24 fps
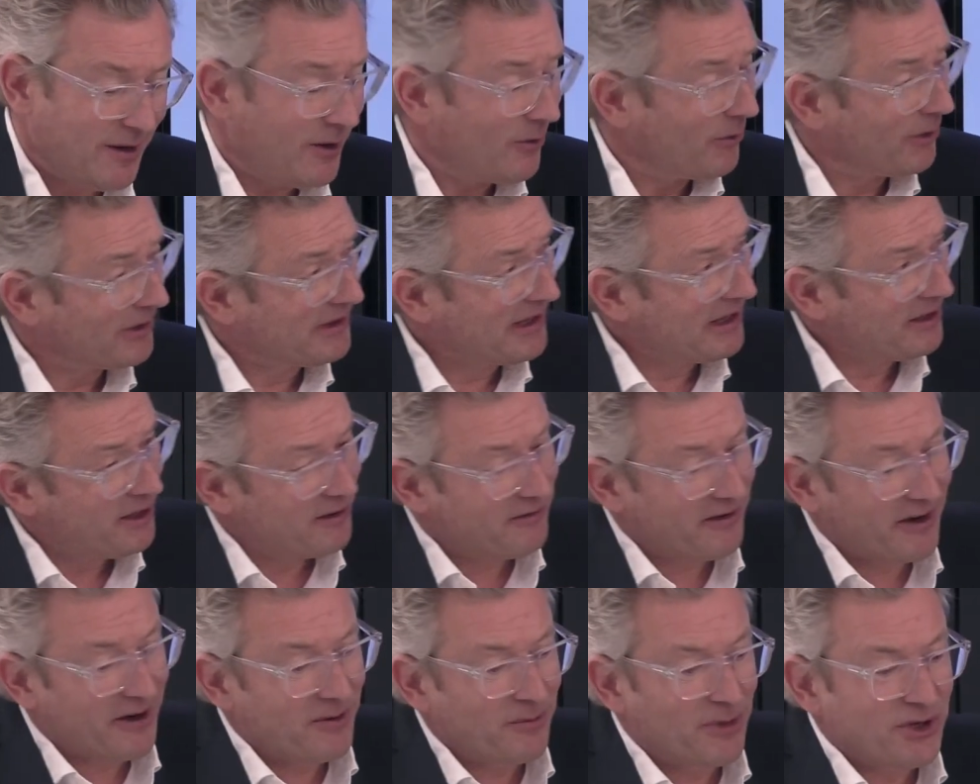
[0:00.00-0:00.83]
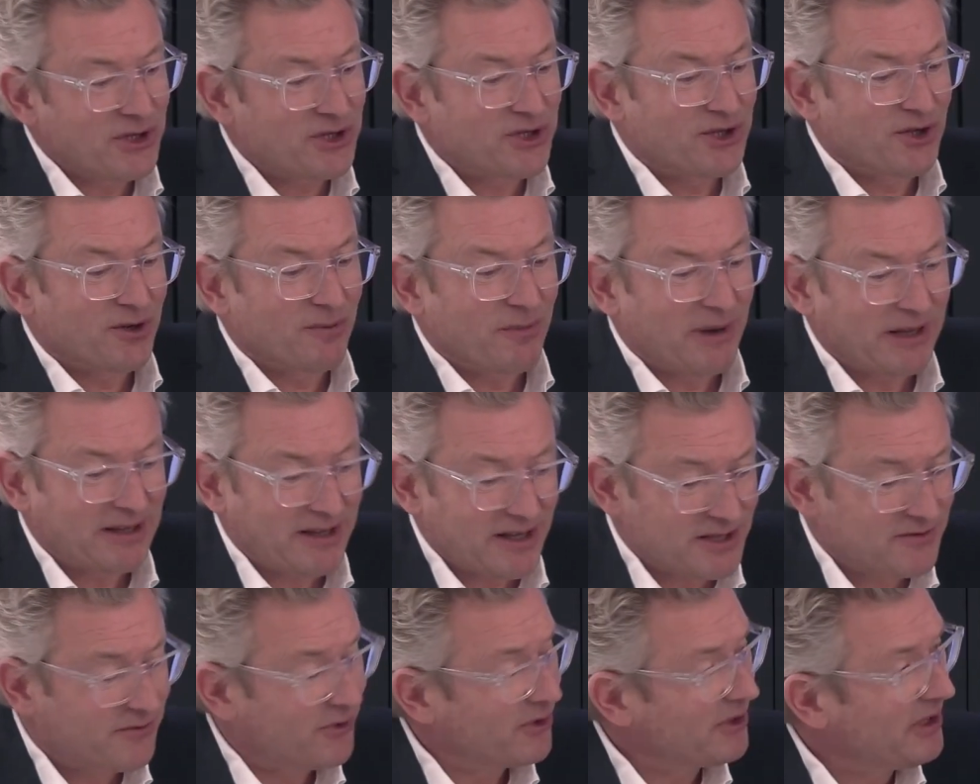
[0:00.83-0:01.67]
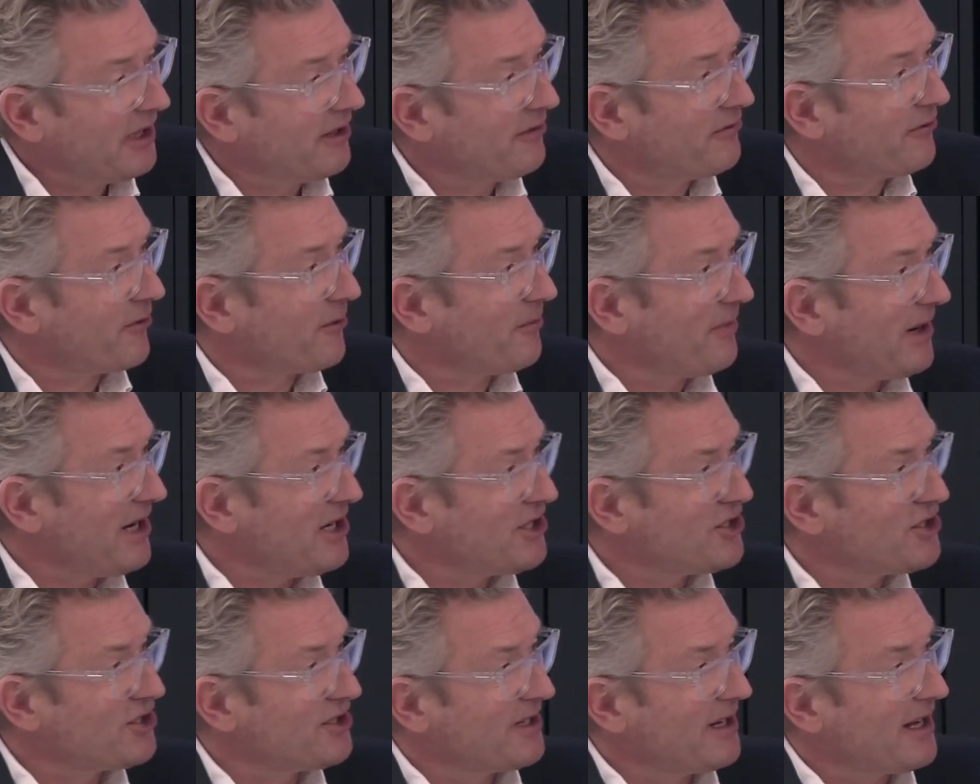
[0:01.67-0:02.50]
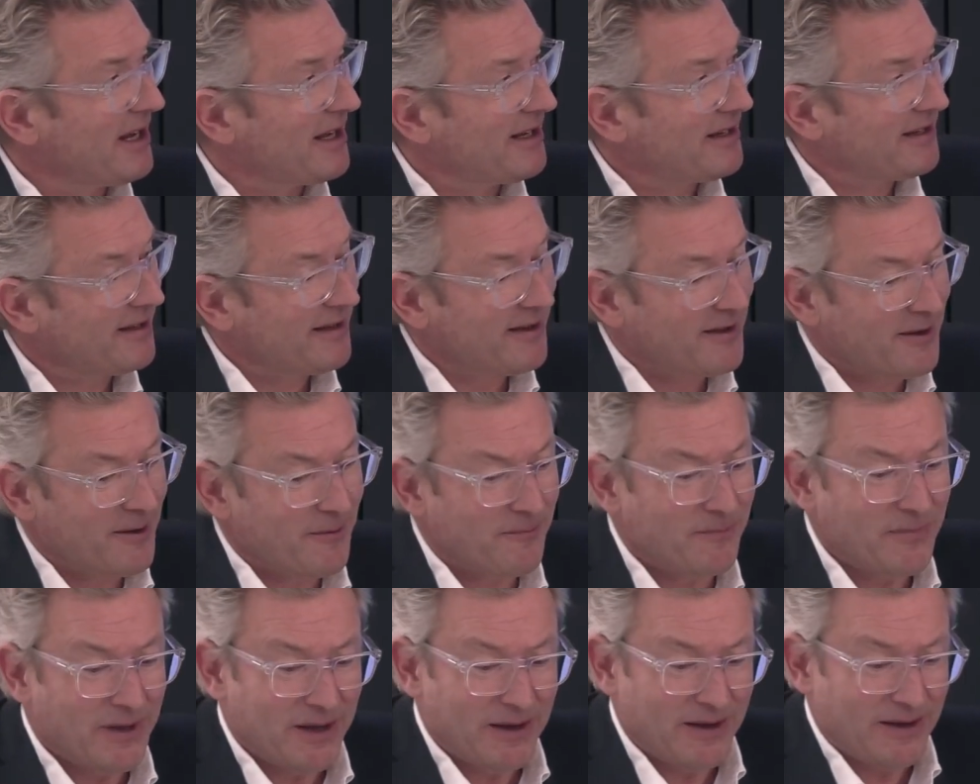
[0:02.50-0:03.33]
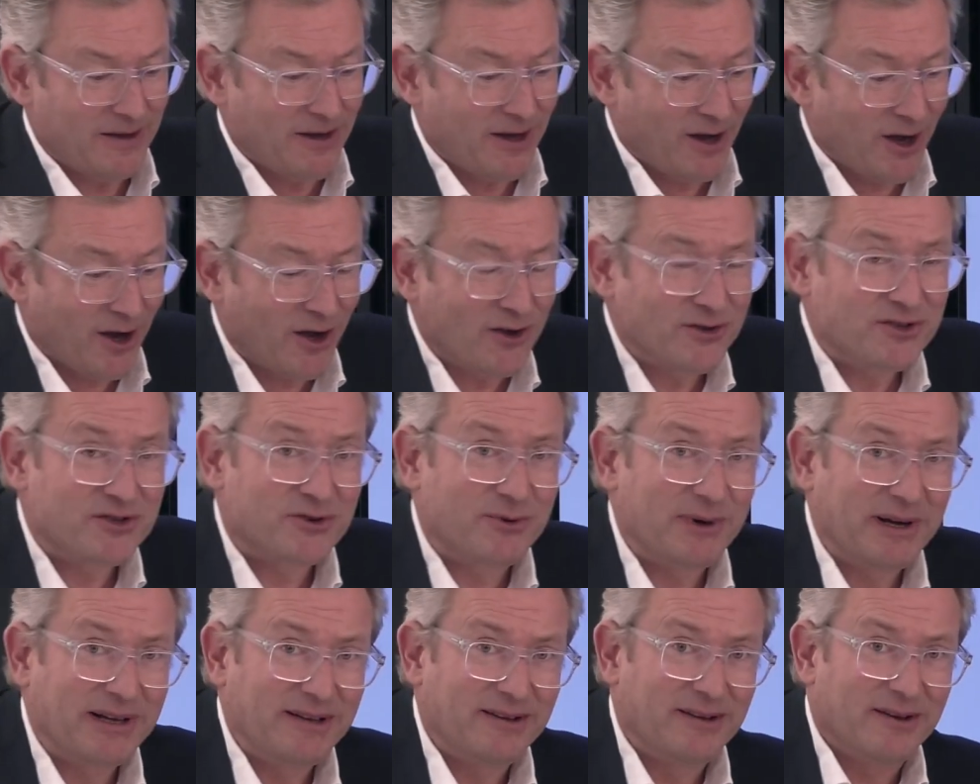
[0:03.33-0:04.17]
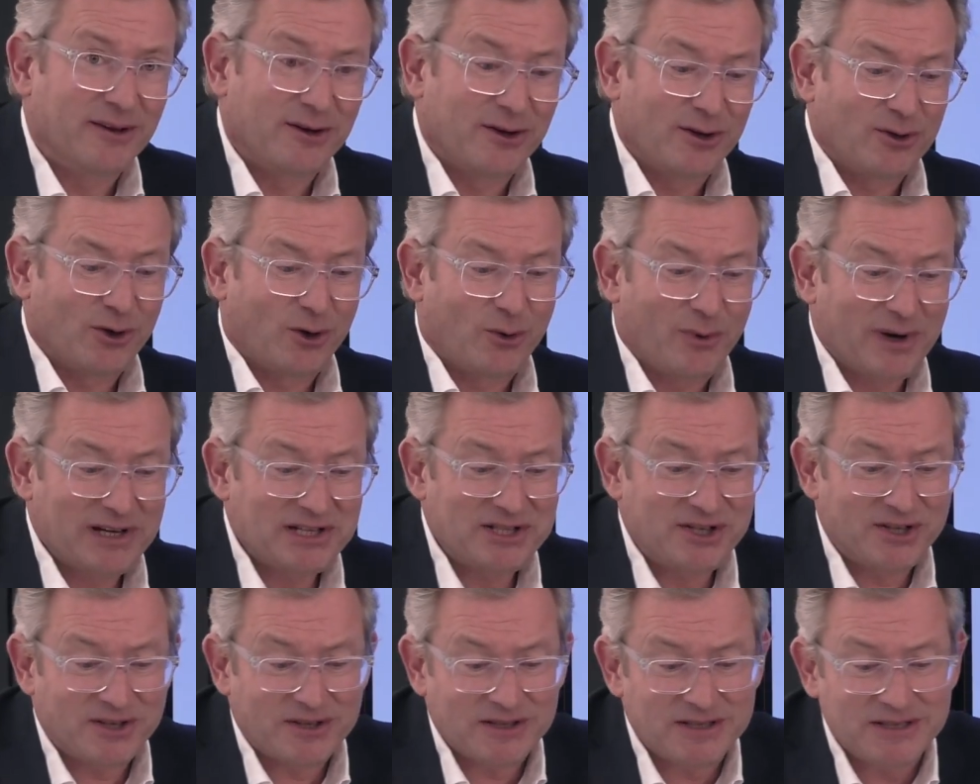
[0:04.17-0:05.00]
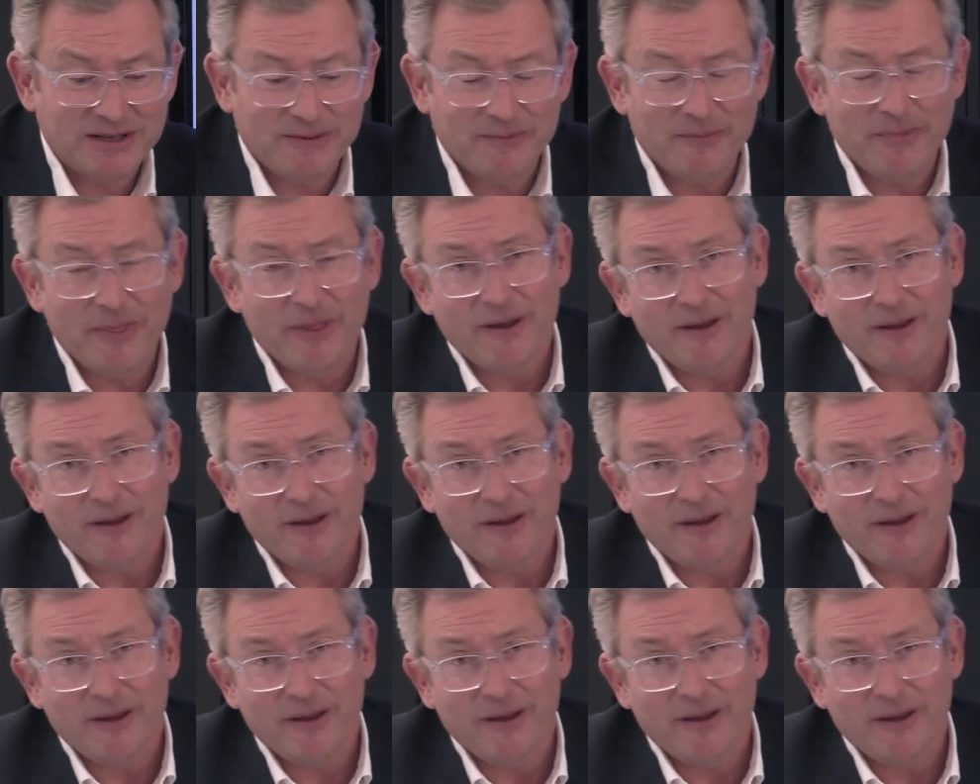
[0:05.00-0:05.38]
Well, thank you very much, Matthias, for the information and answering the questions.